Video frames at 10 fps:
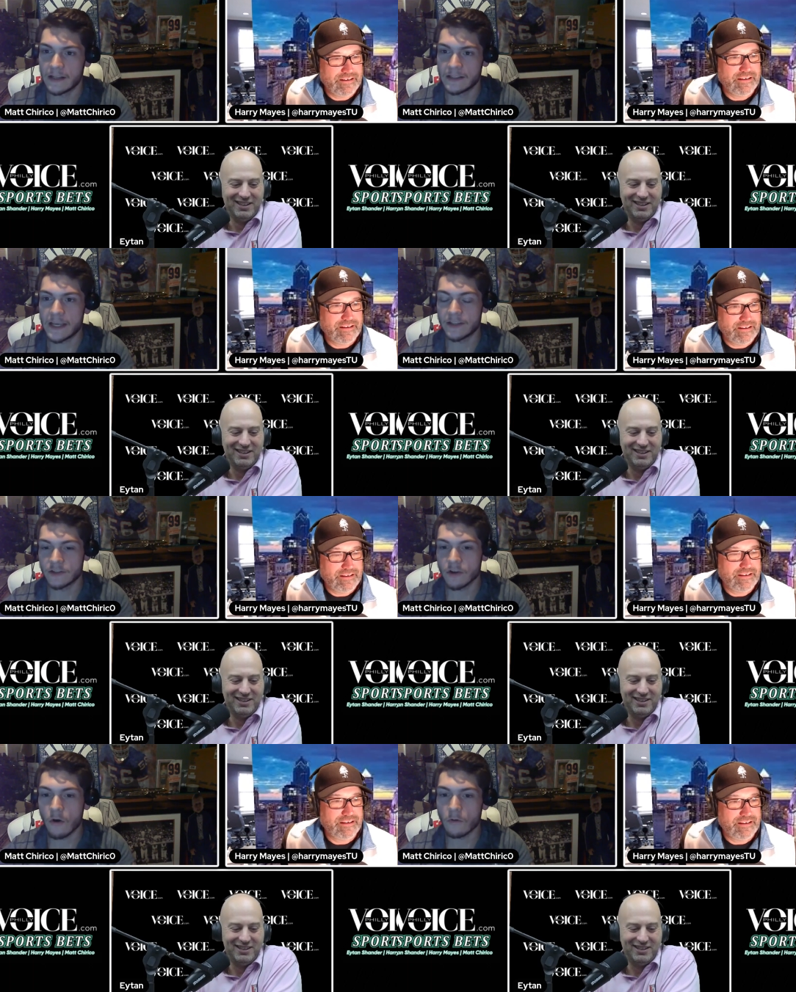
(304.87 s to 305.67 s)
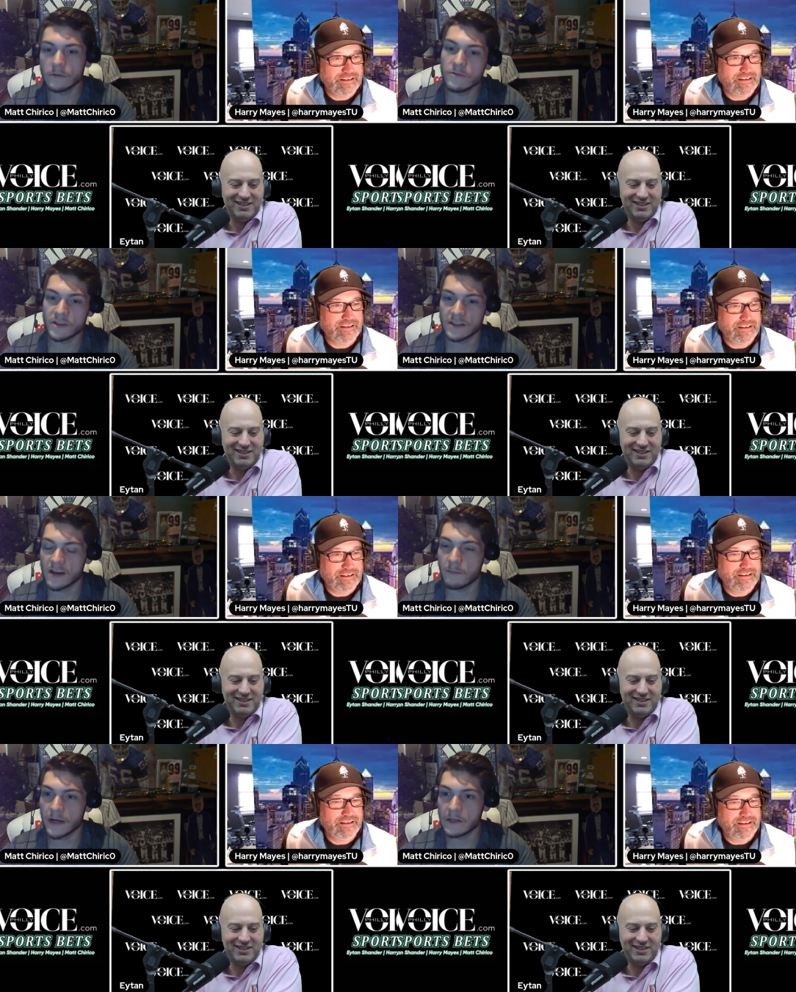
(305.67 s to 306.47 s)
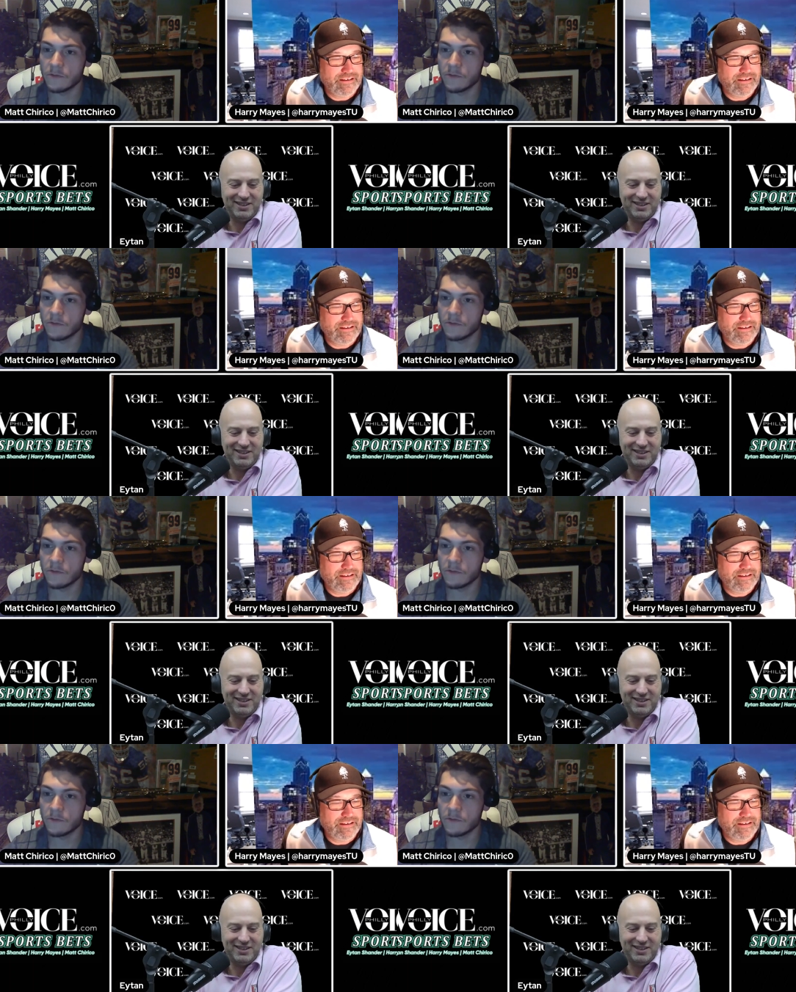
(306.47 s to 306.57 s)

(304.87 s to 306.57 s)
Speaker 1: takes a toll losing somebody